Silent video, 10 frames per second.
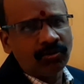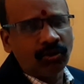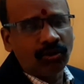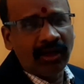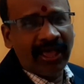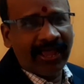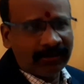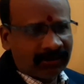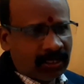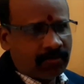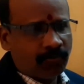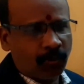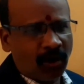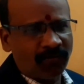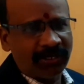To earn the
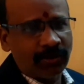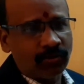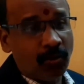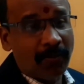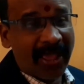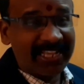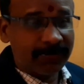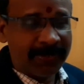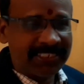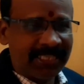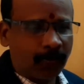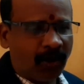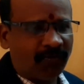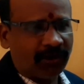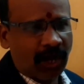profit, to maximize the profit.